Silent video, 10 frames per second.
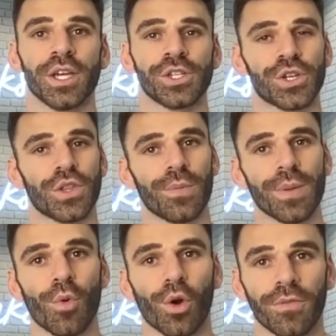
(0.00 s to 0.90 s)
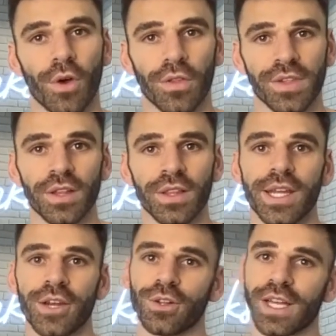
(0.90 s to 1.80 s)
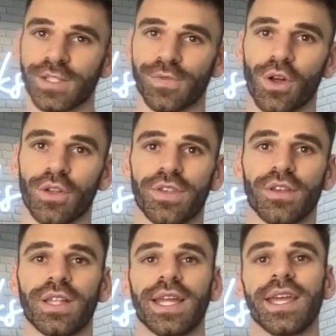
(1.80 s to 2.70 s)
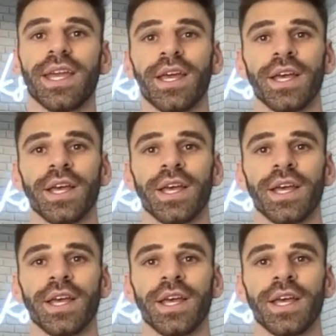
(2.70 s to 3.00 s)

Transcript: should there be more volatility or less volatility.